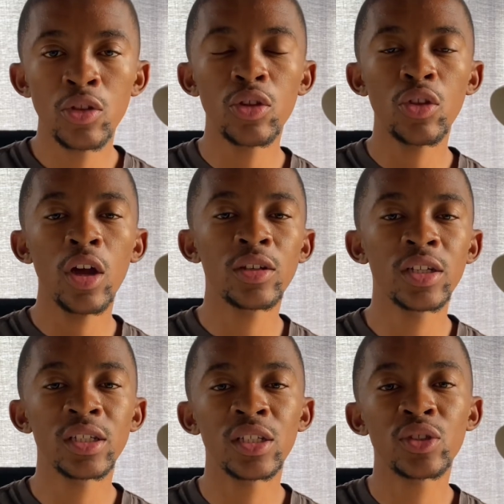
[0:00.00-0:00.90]
third reason
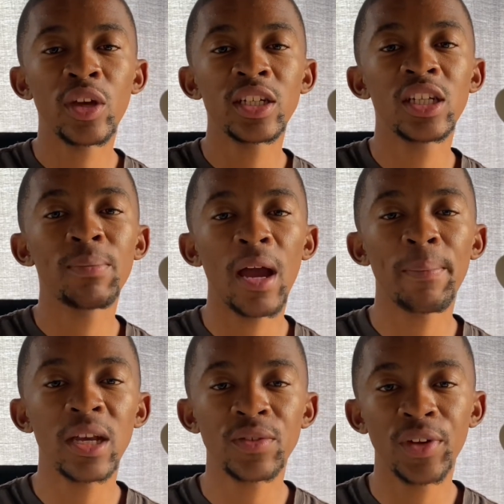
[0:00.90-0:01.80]
is to actually bypass
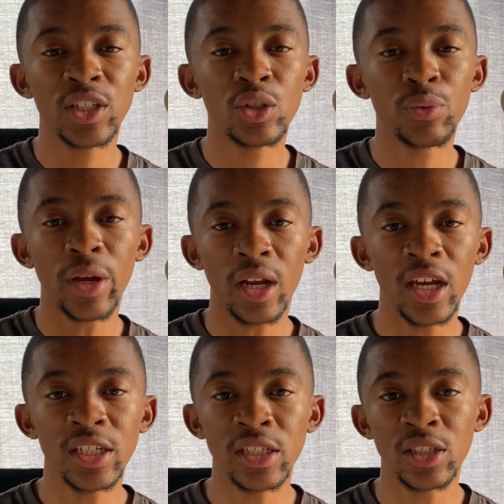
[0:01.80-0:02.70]
financial
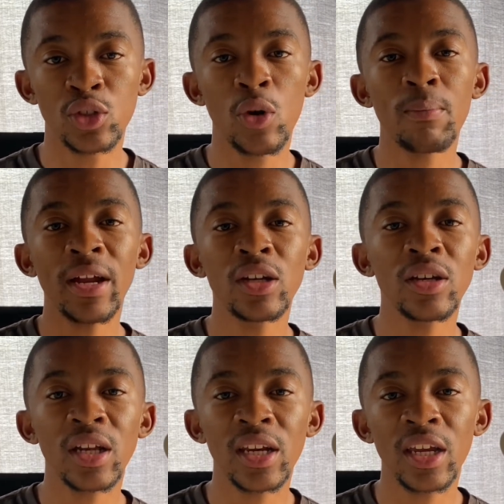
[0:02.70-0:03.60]
regulations. So money
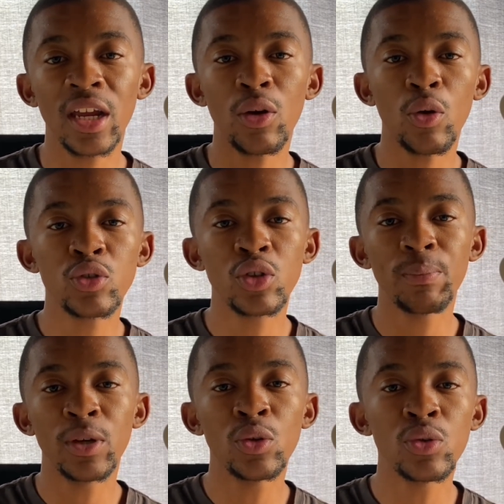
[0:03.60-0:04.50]
laundering can also be
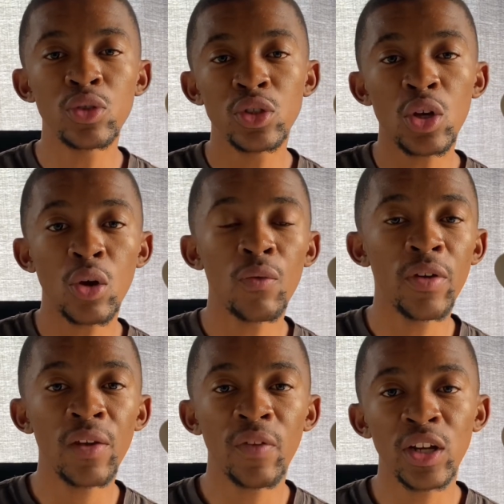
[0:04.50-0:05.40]
used to circumvent
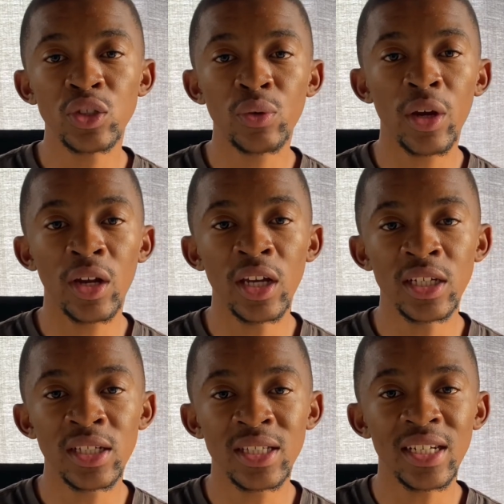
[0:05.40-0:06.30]
financial regulations
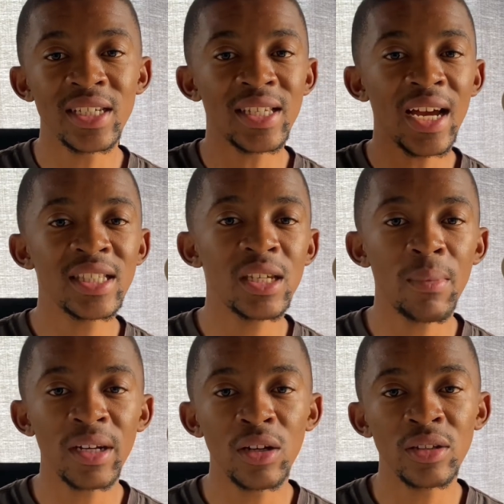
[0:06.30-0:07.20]
such as anti-money
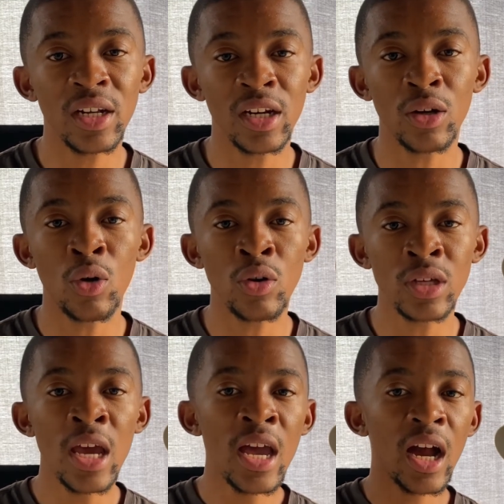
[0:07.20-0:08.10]
laundering laws,
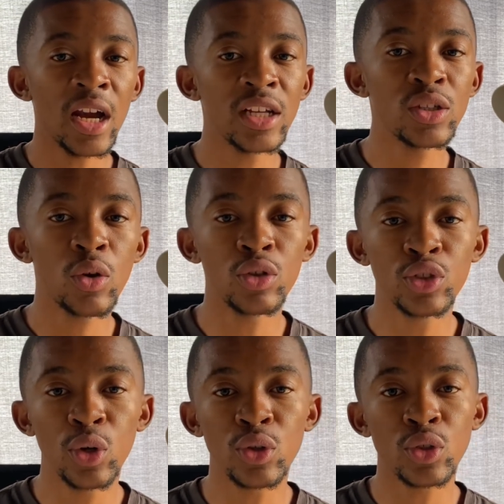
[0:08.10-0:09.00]
currency
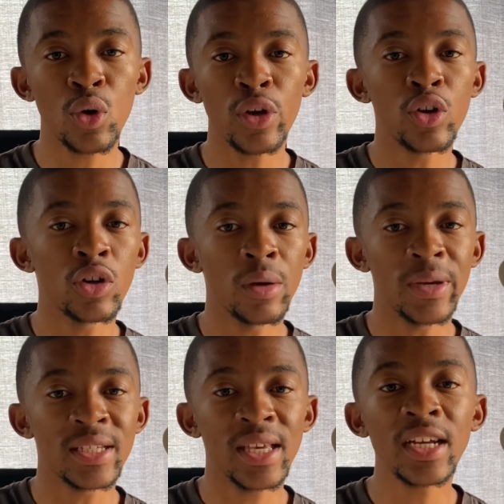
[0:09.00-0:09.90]
controls, or economic
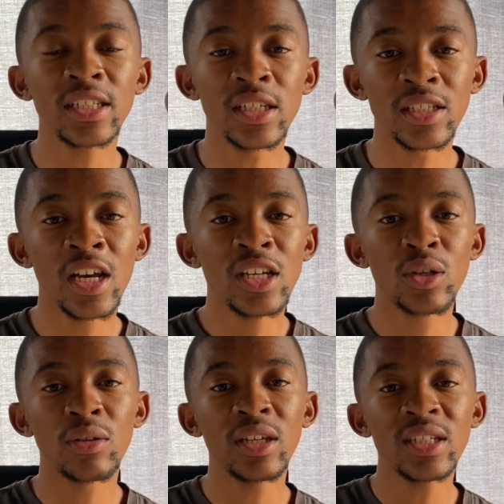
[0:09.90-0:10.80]
sanctions. So
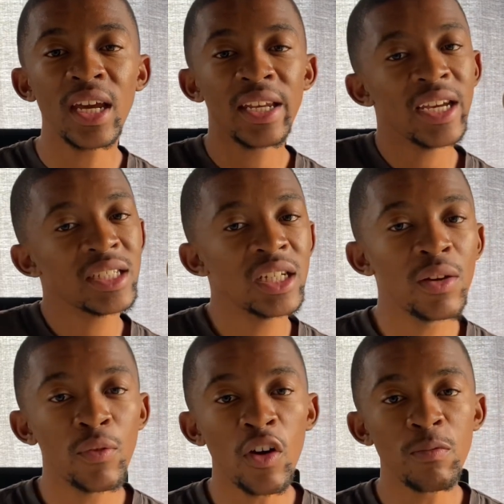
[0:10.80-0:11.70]
this can actually
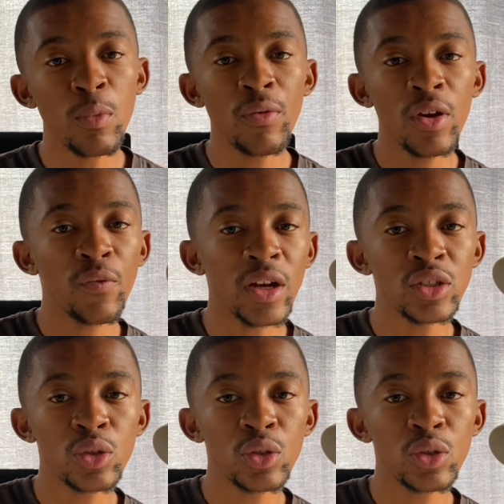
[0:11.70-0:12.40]
involve moving funds through